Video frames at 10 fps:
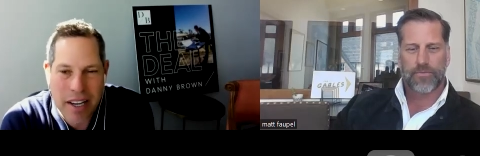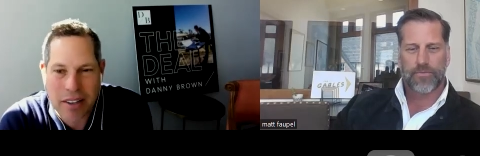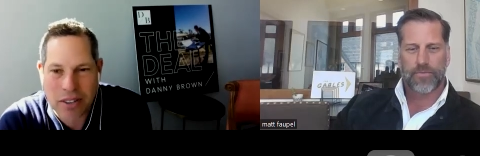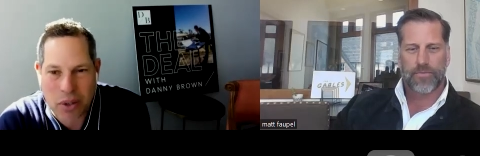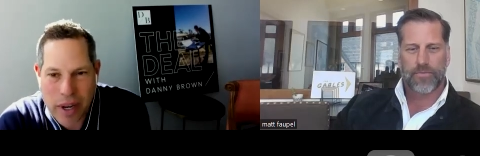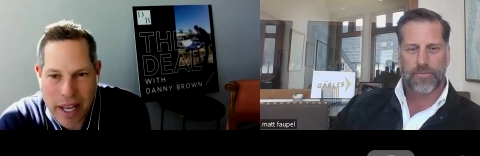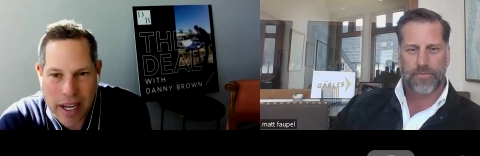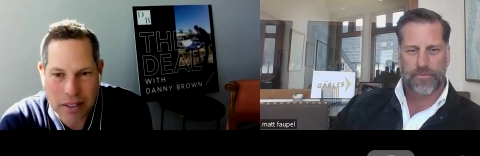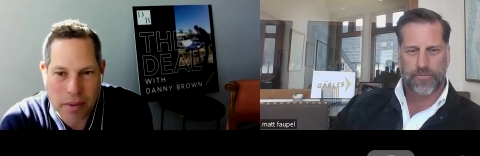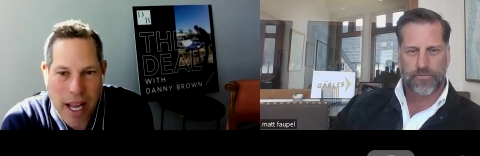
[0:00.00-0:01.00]
Speaker 1: sales, so we
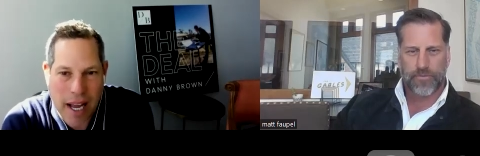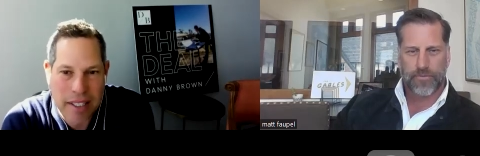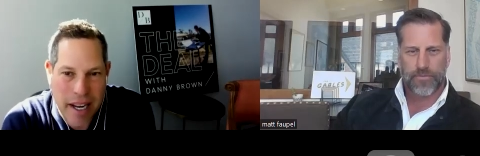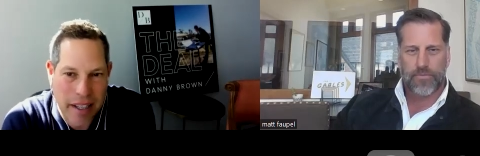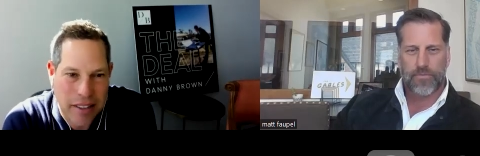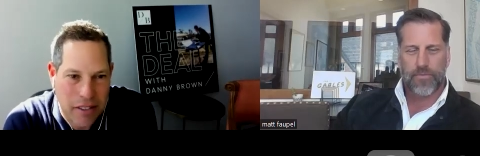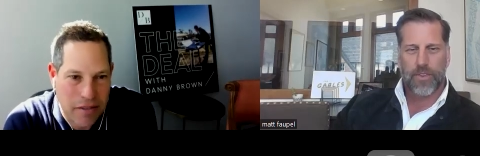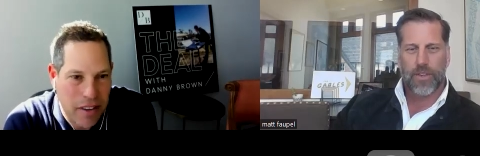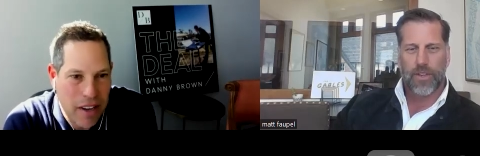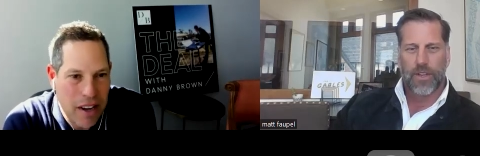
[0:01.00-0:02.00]
get some context
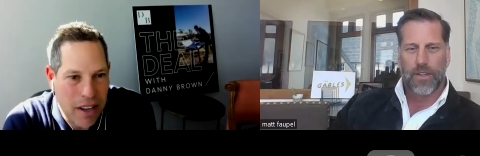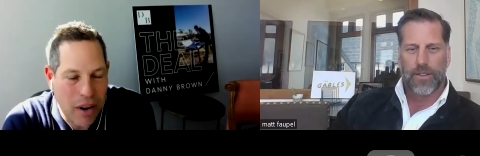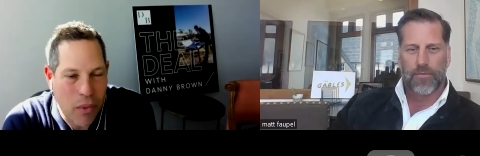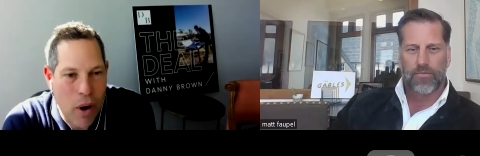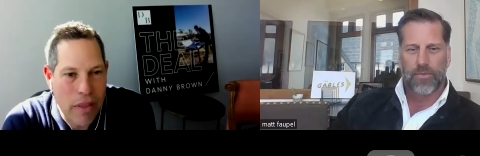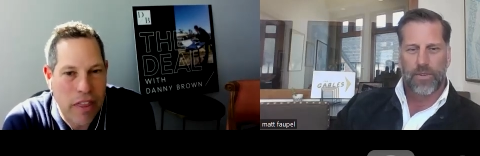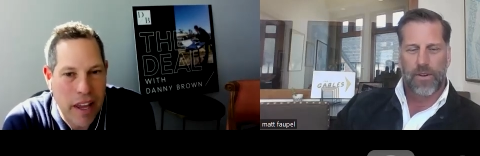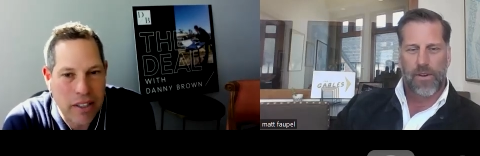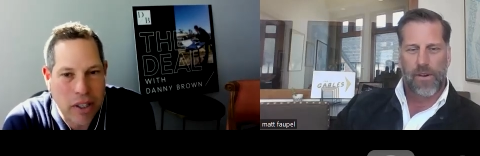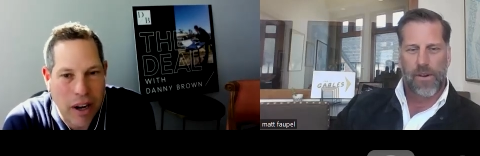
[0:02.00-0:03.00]
of, you know, what
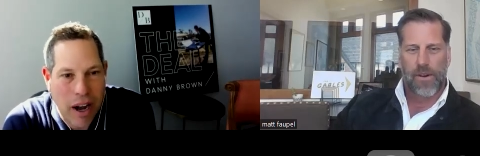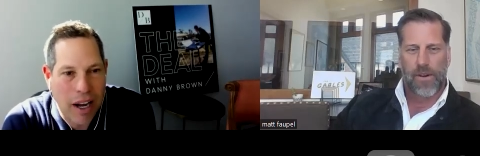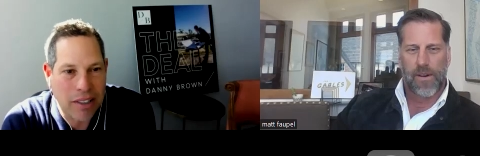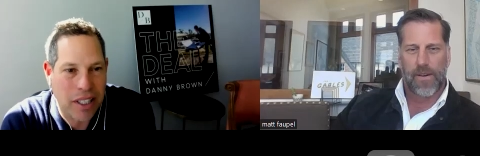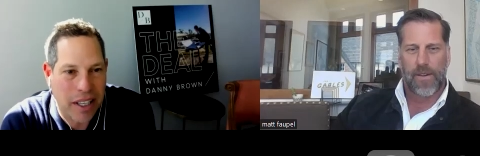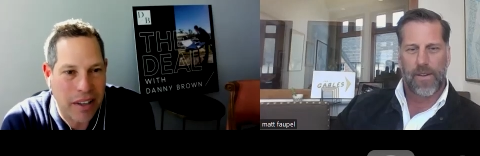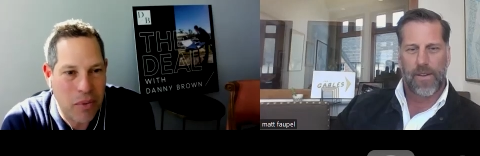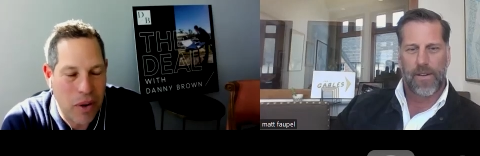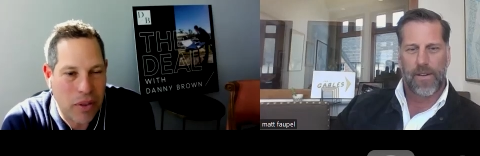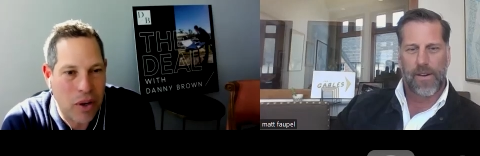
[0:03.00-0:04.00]
things are costing and
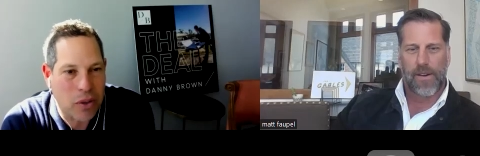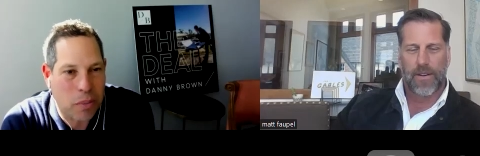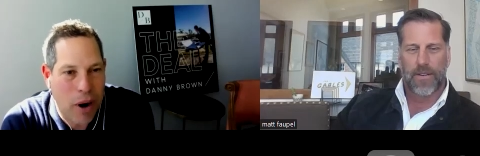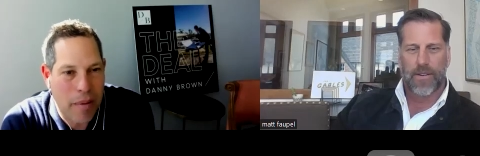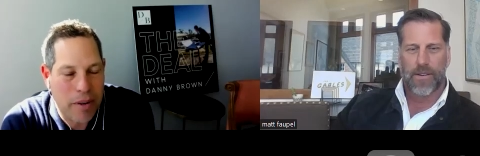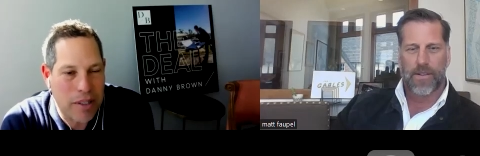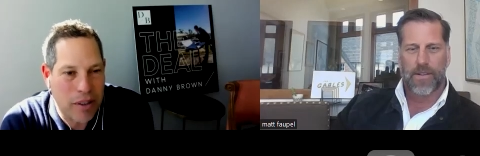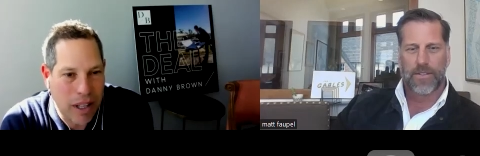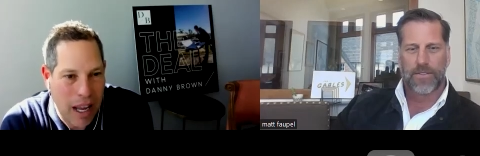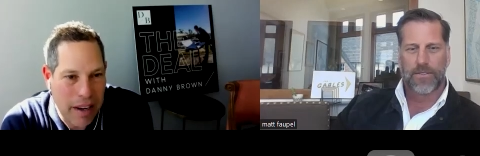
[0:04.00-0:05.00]
what those properties
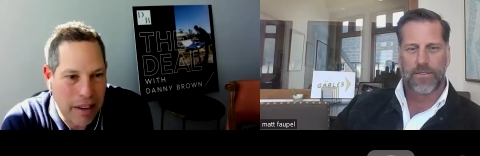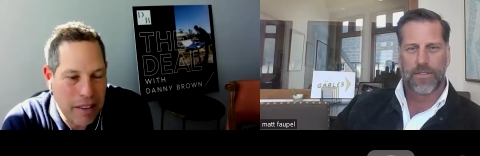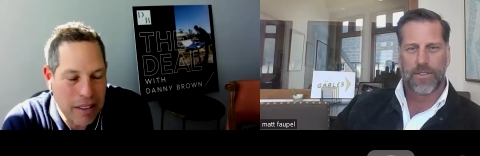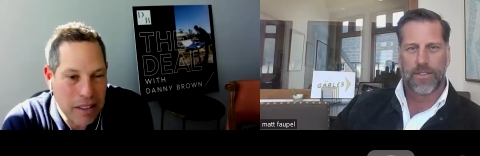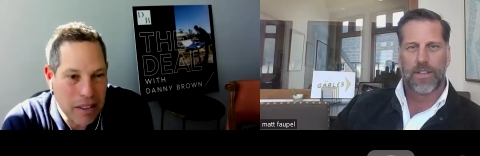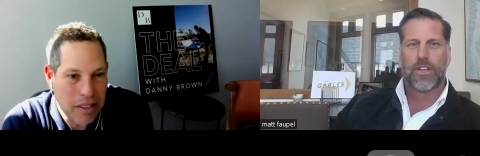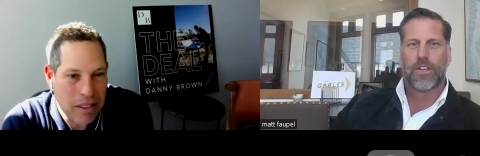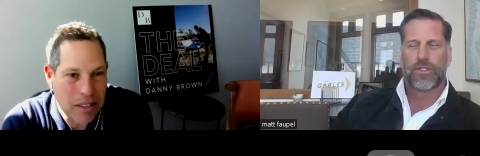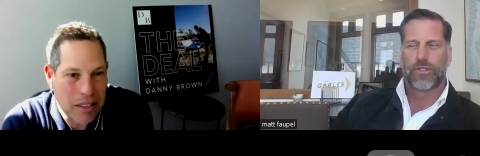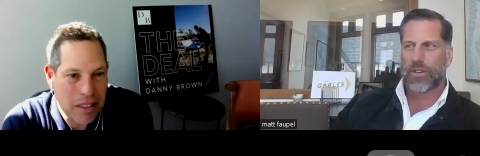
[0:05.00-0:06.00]
are like?
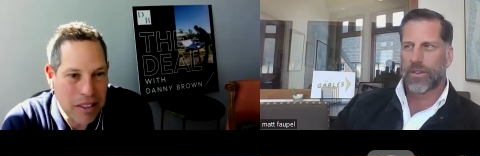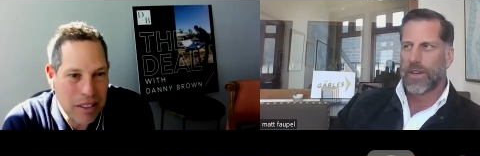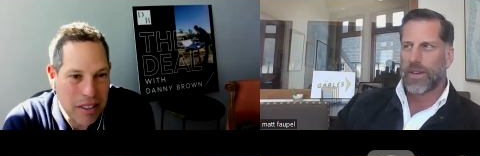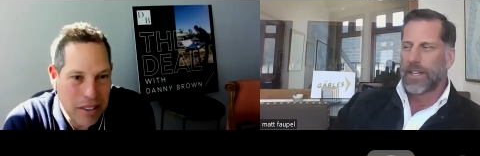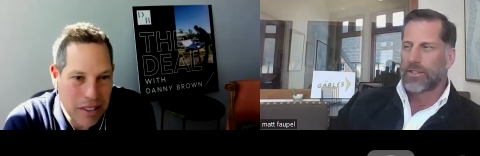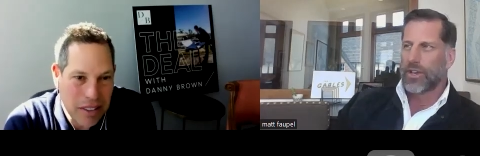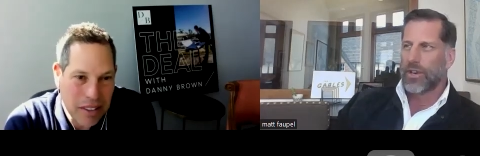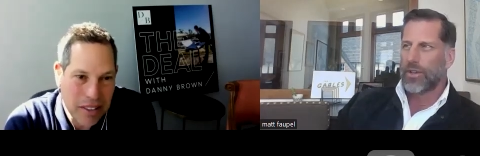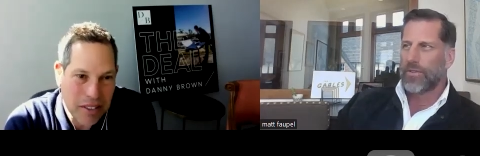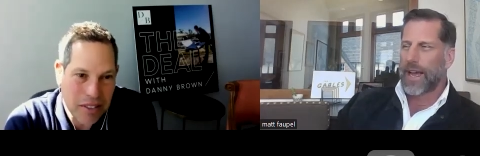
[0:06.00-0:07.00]
Speaker 2: Sure. So
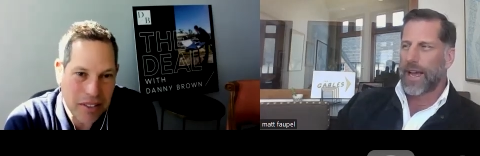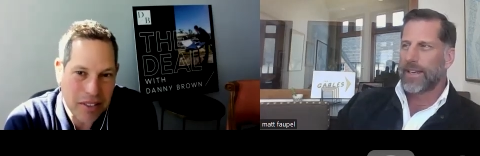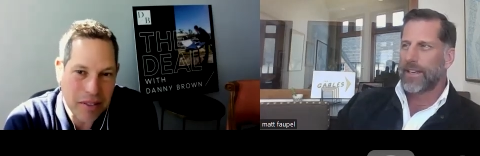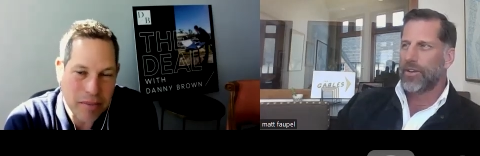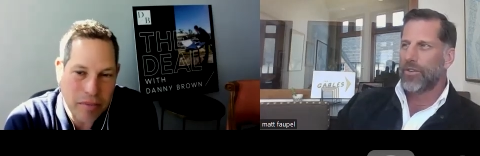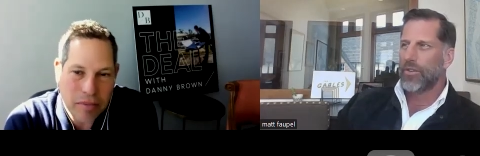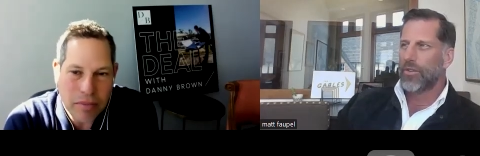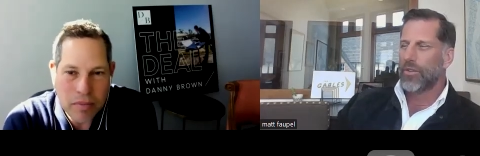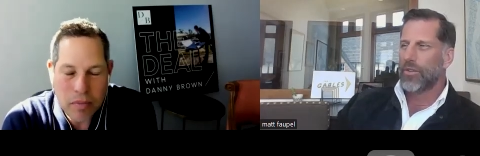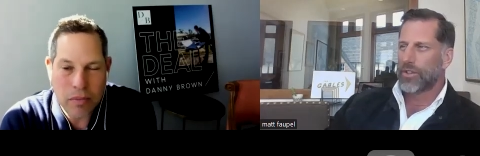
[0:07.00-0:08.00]
you've got, you
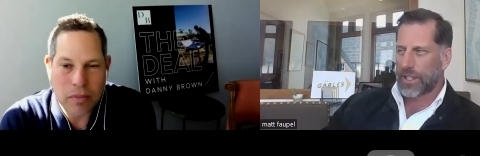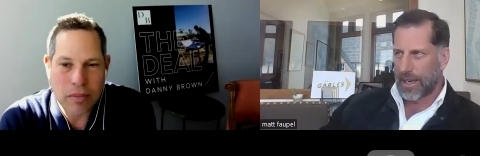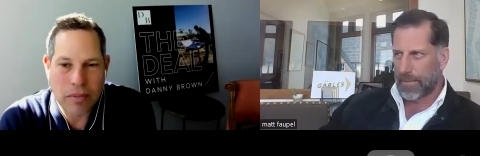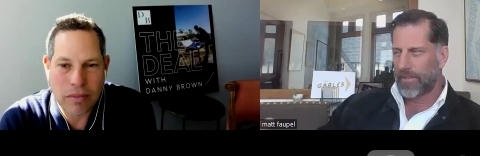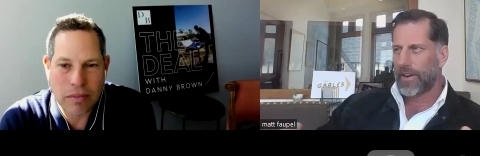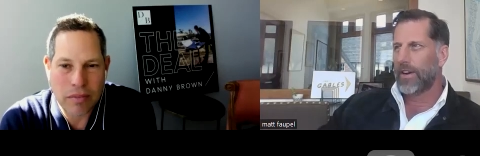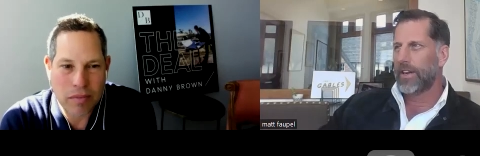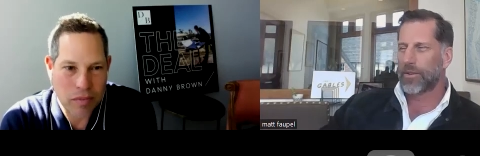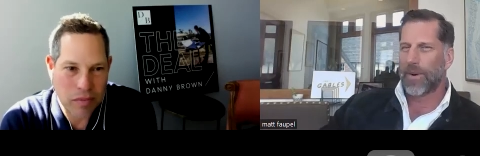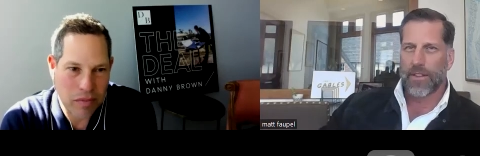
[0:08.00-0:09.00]
know, there's a couple of
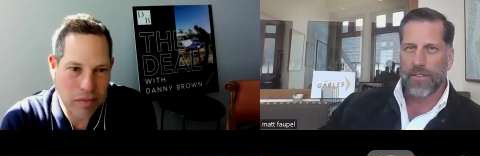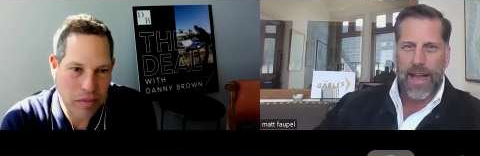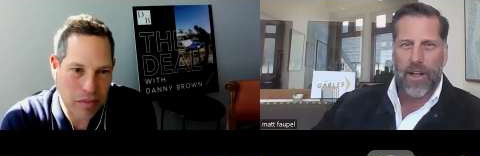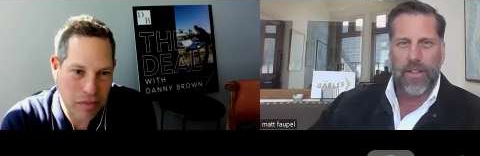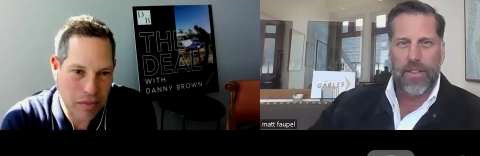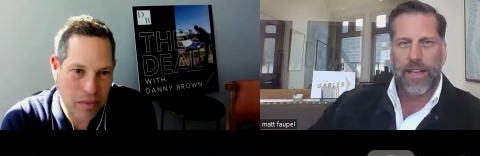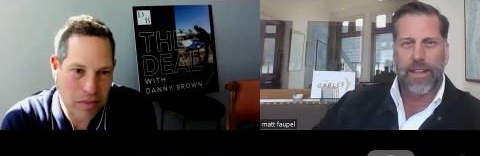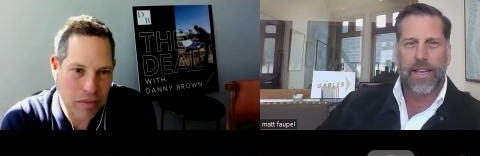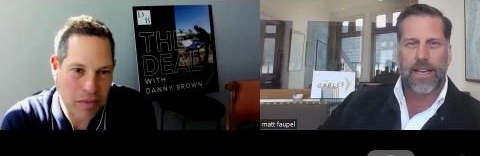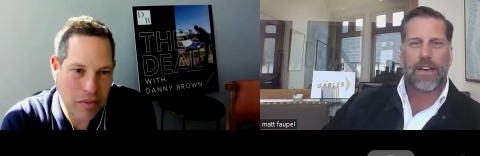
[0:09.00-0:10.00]
areas around the valley that,
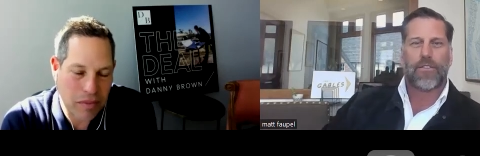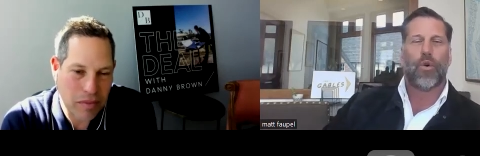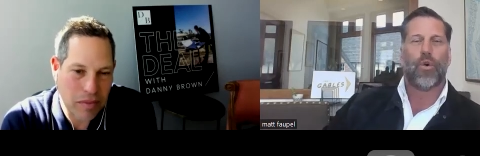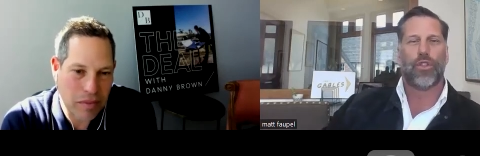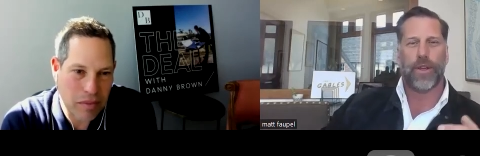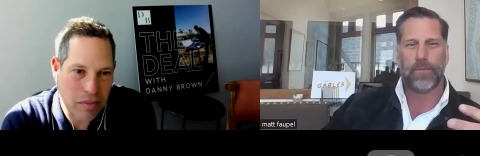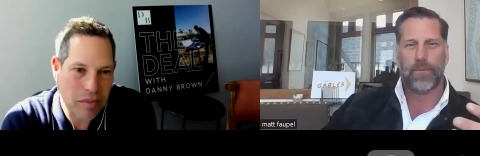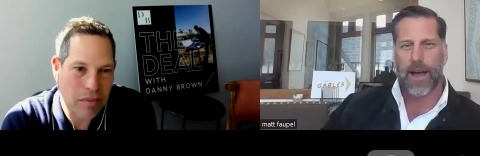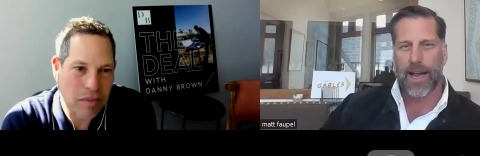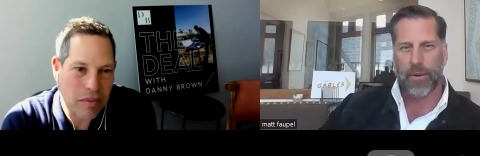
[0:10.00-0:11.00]
that kind of hold the,
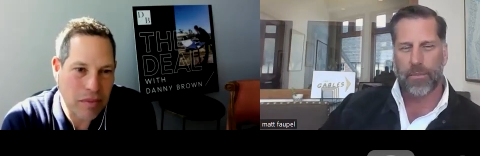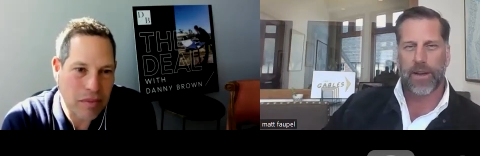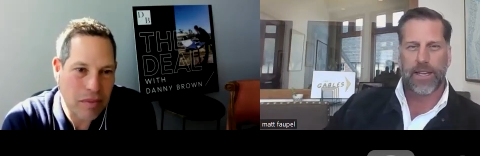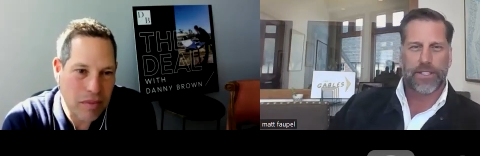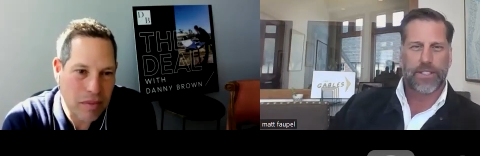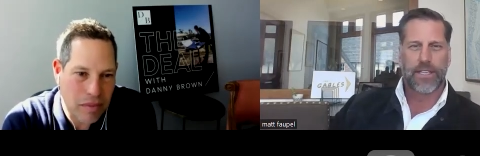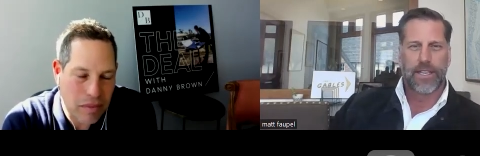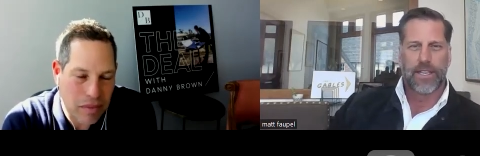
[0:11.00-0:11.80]
the higher priced